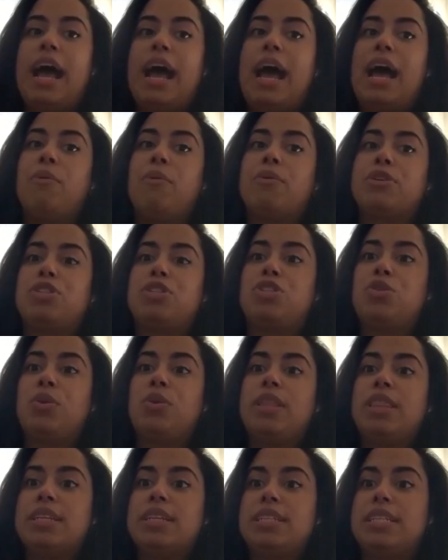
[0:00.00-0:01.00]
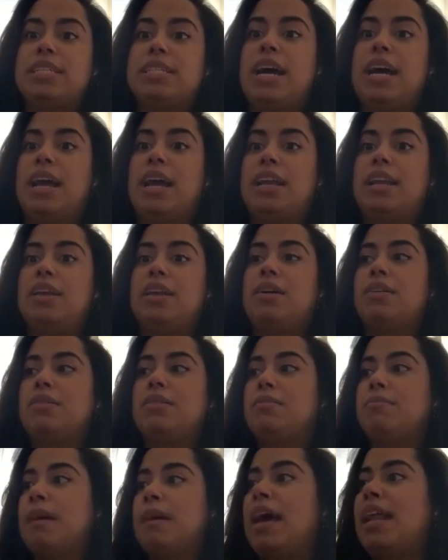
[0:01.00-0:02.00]
I was doing the design,
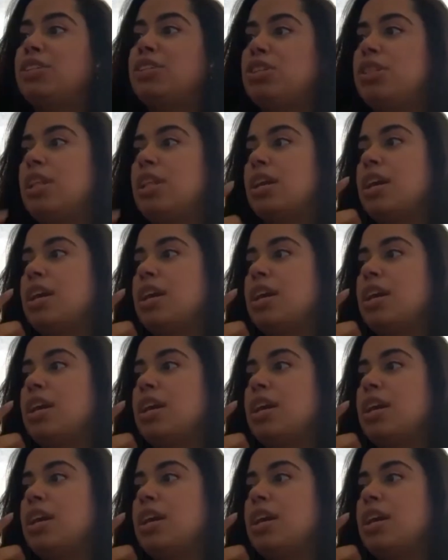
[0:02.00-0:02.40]
managing